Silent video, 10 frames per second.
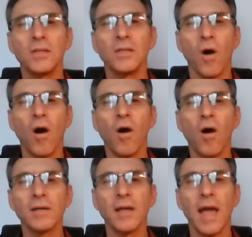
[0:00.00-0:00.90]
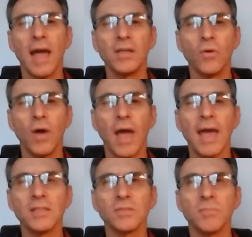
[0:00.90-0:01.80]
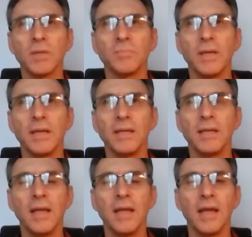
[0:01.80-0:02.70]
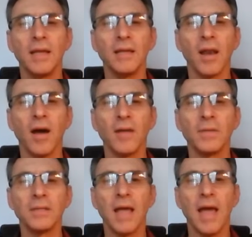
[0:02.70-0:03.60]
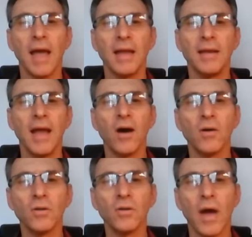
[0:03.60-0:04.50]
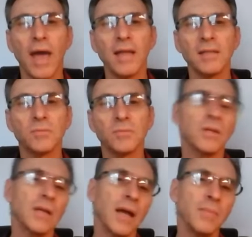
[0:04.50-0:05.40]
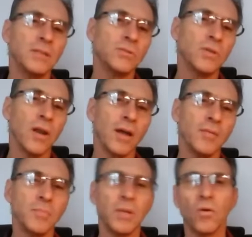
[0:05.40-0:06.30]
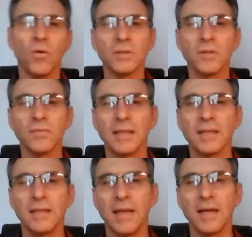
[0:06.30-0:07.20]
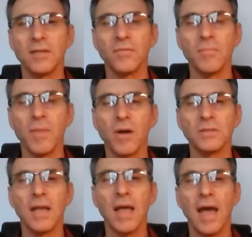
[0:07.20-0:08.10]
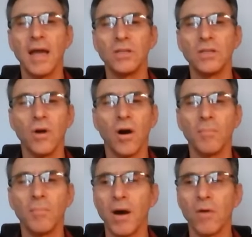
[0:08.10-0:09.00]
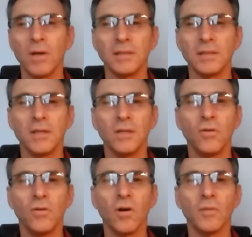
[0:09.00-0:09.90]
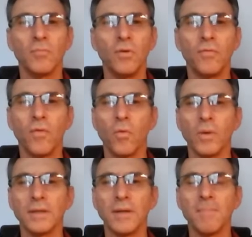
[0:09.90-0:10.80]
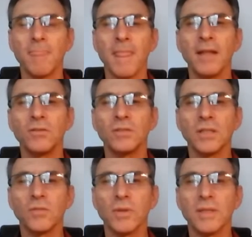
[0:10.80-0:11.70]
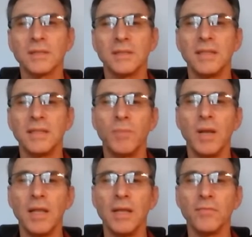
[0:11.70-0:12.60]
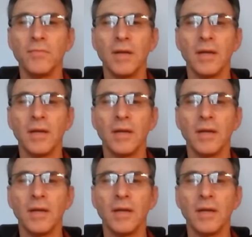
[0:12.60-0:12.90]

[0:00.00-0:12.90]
your heart, and your hands must be in alignment. And now your hands come into alignment because of that negative emotion, and you are powerless. You can't move forward. And you sit with this disbelief